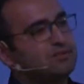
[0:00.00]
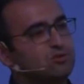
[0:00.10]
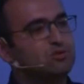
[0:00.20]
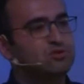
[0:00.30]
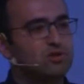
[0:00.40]

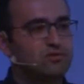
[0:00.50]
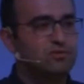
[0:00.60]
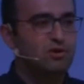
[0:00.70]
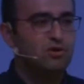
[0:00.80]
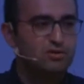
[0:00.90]
to show
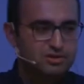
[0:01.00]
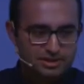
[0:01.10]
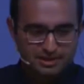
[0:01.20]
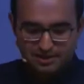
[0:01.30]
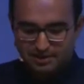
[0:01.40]
all
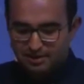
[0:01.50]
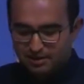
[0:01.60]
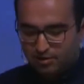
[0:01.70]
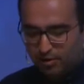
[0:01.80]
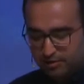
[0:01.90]
the
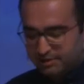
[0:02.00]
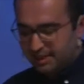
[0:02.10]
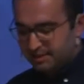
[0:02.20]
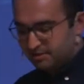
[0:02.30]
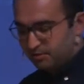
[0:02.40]

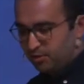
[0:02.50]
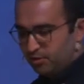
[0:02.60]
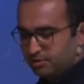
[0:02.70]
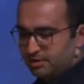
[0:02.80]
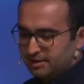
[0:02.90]
content,
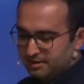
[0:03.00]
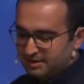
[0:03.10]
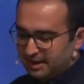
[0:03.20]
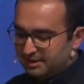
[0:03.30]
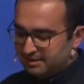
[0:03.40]
all the
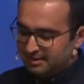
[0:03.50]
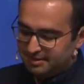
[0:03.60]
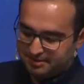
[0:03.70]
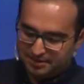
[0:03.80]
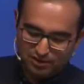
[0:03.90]

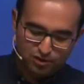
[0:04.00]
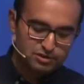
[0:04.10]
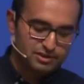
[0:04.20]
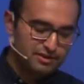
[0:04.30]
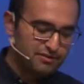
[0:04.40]
titles, all
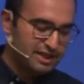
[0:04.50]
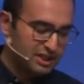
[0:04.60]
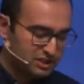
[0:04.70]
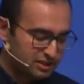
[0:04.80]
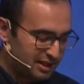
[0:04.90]
the
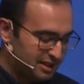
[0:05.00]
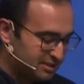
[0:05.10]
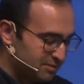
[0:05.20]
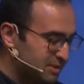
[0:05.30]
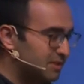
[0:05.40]
navigation
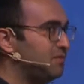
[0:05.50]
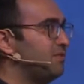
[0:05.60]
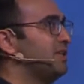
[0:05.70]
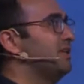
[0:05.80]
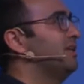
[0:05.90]
items. If we